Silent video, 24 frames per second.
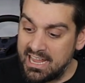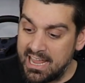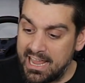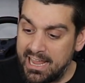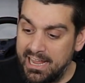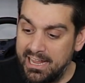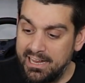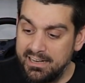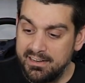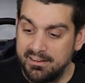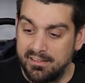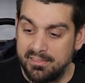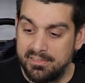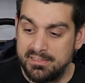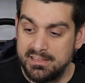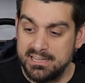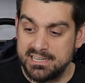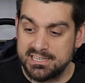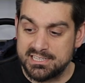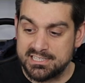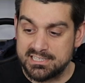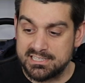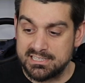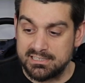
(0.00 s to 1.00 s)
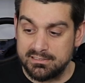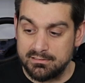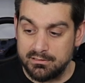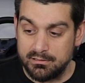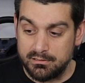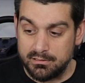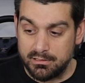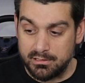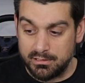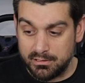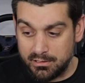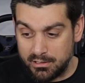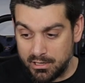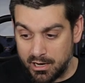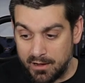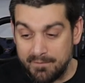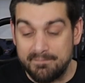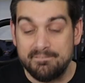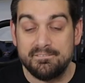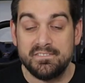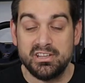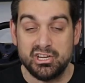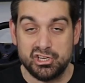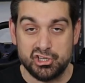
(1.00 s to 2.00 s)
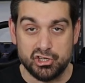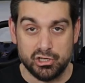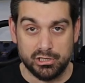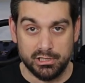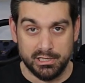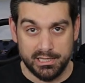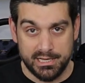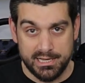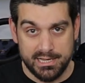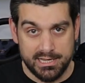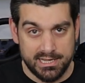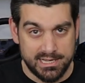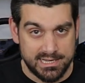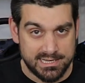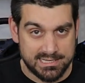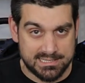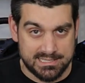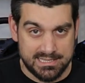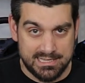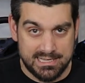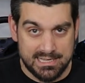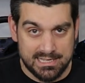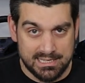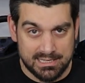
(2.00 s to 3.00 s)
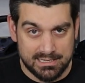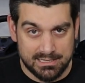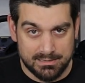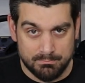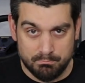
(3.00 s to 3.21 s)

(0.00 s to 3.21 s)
and this officially is the